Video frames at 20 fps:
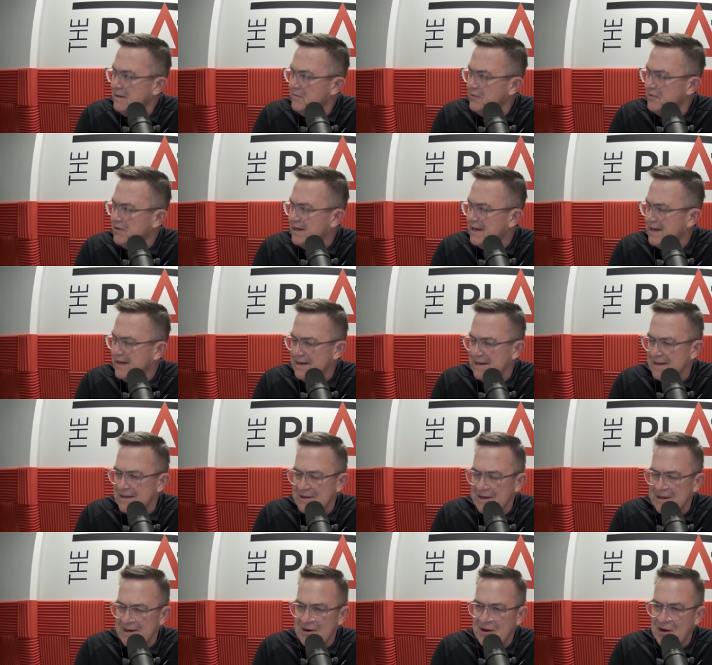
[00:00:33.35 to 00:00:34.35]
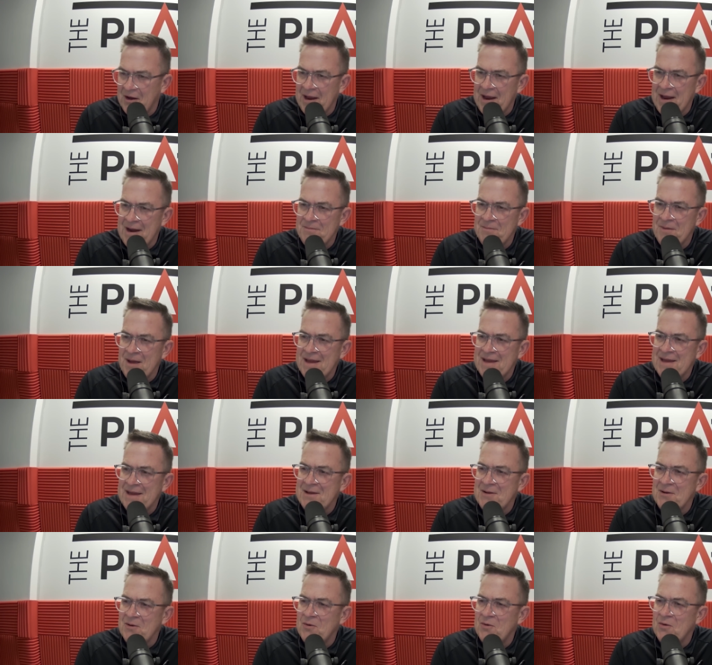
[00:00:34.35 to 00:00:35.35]
pretending they're not and
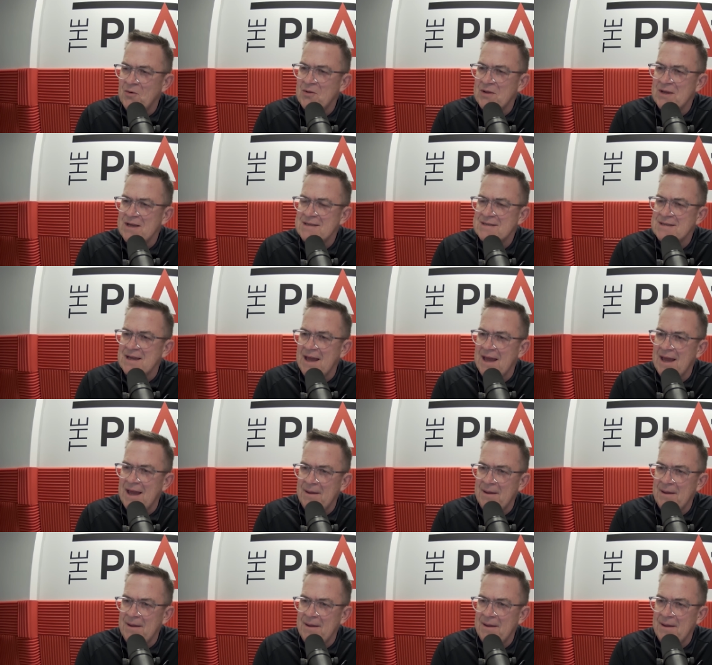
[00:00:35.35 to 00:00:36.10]
making all these